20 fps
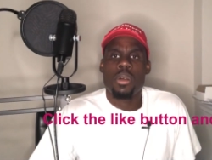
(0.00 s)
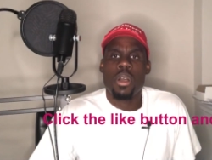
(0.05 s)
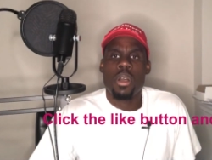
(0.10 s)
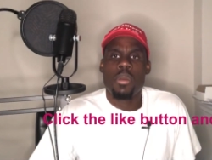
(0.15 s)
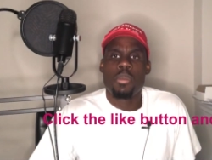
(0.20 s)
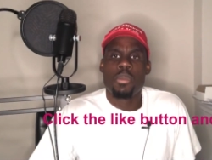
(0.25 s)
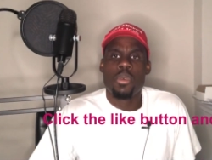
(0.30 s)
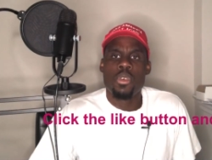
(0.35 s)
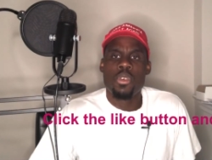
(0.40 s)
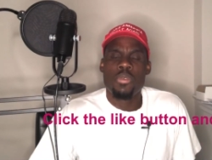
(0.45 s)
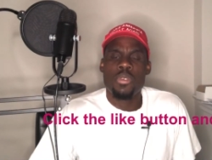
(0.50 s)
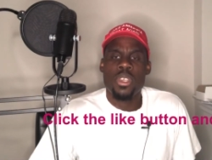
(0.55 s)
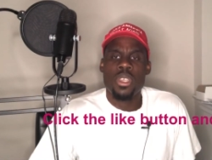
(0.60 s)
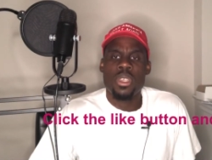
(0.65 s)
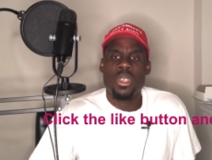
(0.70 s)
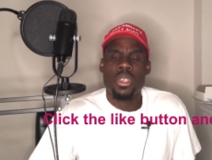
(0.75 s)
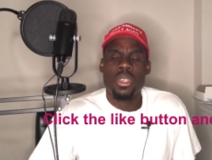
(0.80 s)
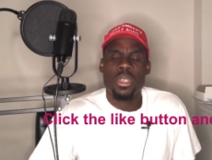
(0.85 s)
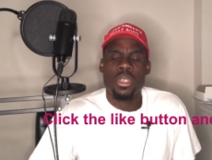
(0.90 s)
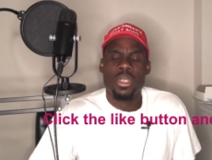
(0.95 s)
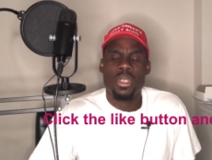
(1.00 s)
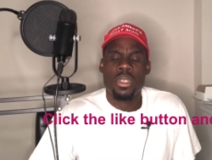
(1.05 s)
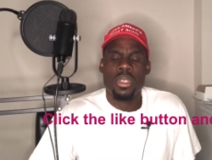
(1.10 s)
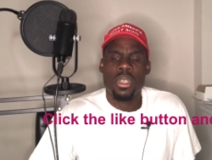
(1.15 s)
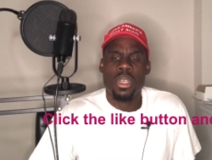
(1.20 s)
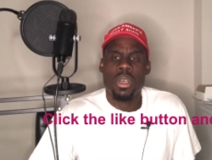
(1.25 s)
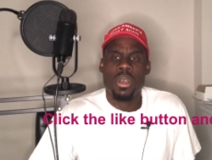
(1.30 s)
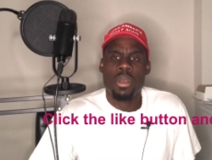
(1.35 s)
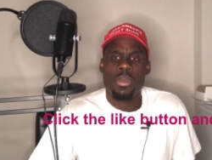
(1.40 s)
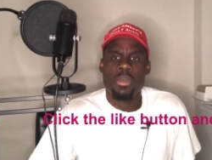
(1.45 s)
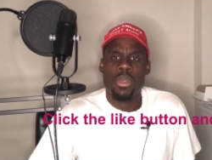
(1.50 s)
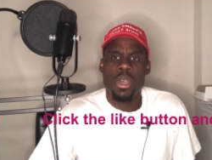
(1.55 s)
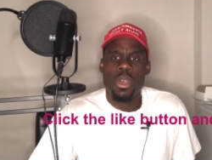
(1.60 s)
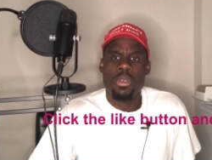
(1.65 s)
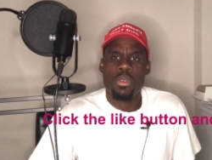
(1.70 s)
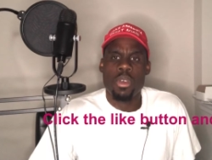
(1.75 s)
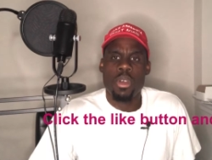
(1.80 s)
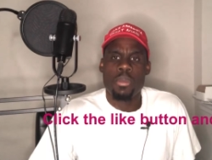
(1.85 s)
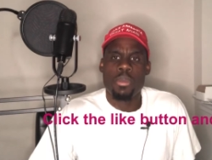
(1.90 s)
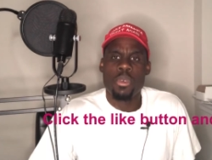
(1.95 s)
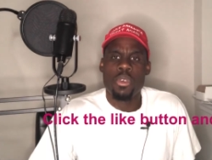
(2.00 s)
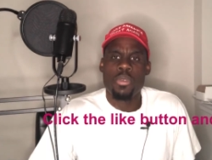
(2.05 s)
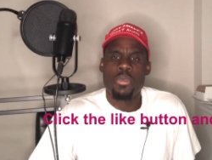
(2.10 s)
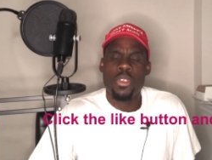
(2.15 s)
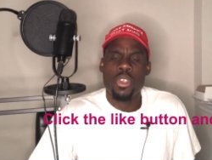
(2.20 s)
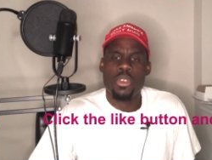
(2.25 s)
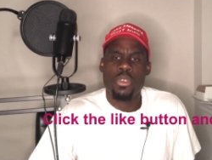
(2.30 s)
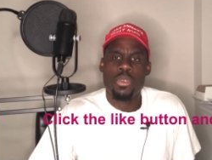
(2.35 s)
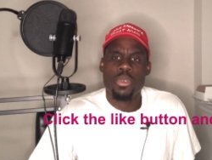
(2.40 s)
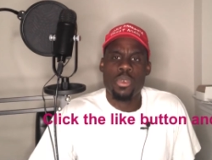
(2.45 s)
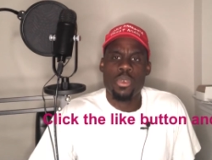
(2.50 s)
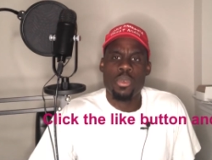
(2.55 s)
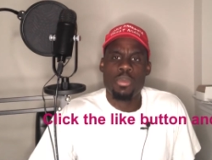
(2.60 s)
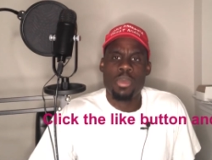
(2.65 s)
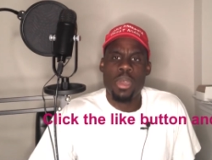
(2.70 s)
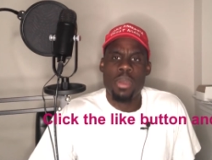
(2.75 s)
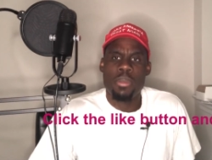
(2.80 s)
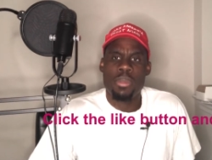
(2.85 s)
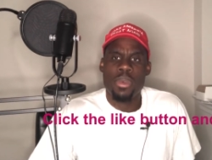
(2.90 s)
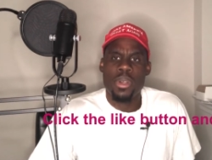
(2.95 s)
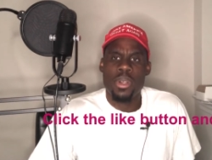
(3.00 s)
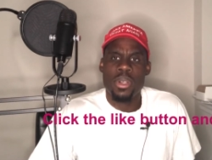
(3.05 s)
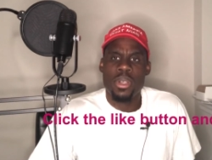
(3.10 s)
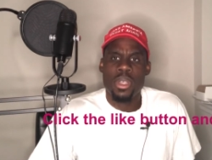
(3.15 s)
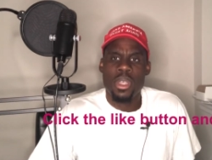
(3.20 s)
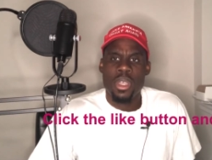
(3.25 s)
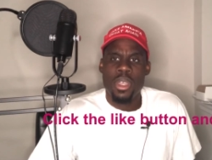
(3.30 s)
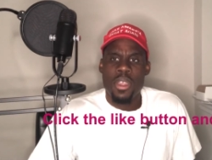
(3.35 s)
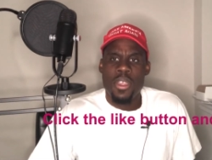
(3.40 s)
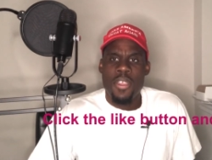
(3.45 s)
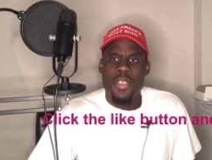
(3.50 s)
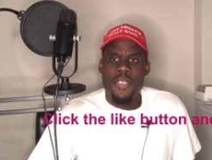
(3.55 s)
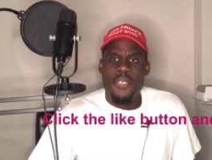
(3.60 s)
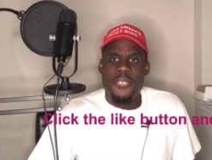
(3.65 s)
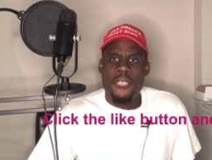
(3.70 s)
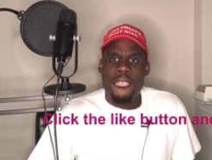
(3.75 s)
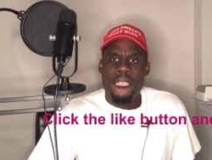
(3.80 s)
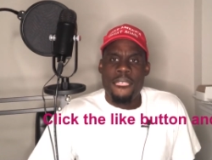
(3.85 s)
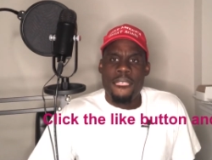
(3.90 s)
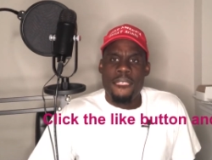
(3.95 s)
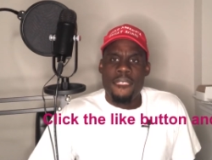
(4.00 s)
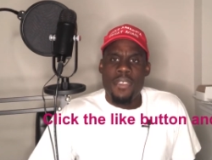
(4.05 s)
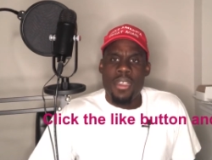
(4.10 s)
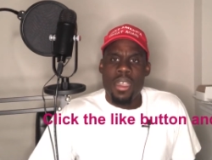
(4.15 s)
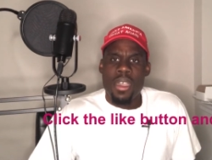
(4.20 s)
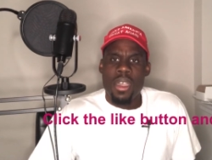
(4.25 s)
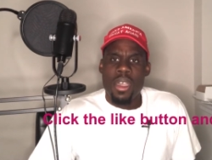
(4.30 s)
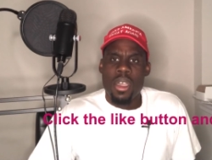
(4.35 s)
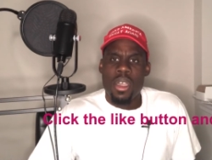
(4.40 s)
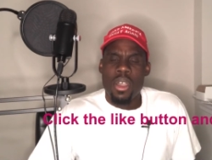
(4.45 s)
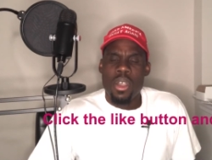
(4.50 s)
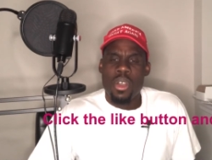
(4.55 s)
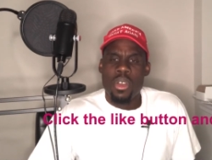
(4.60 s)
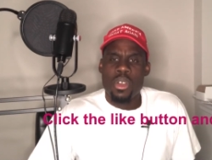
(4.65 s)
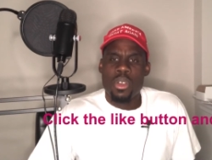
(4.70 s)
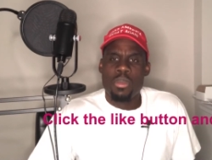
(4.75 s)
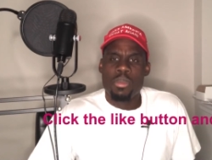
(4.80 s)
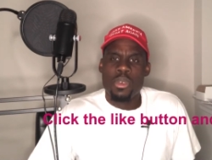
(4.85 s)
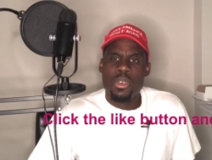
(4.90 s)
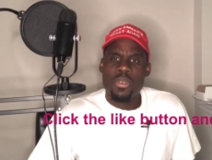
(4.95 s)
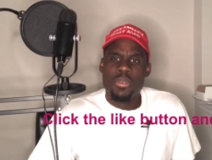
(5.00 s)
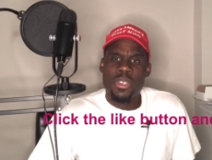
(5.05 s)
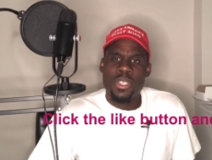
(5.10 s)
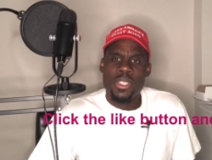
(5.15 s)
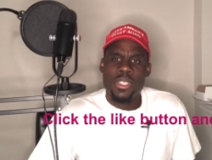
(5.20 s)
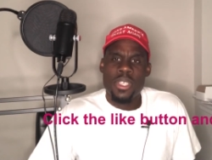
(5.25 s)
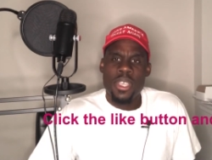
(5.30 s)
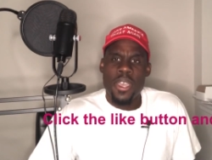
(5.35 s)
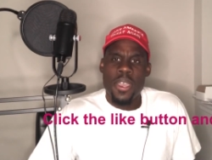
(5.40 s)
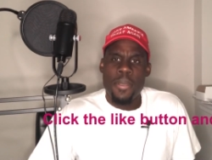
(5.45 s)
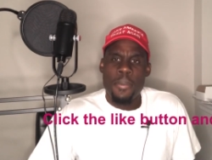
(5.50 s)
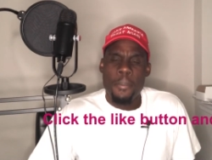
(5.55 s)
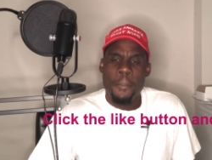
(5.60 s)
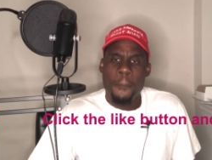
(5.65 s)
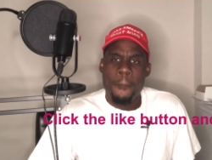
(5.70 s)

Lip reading: movie crew member on a movie set.